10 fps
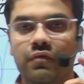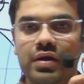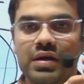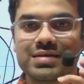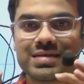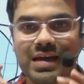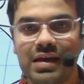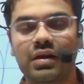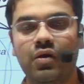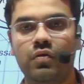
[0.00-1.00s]
are seeing
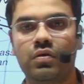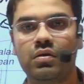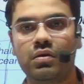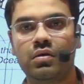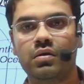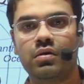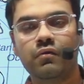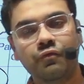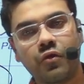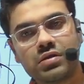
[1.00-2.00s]
now,
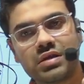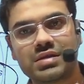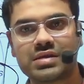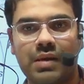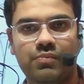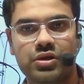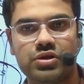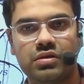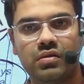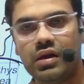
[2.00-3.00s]
was established.
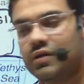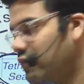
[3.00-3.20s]
It was